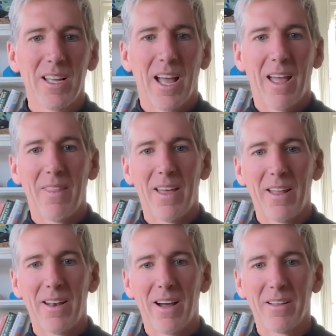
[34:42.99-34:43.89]
And then
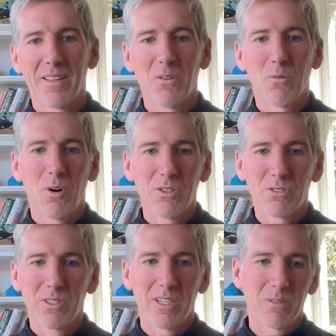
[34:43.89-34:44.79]
I think Wall
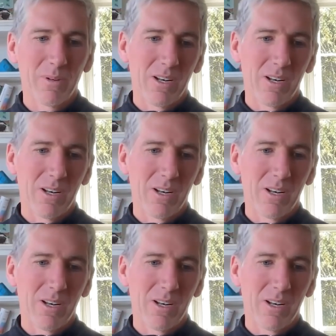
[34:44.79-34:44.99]
Street has been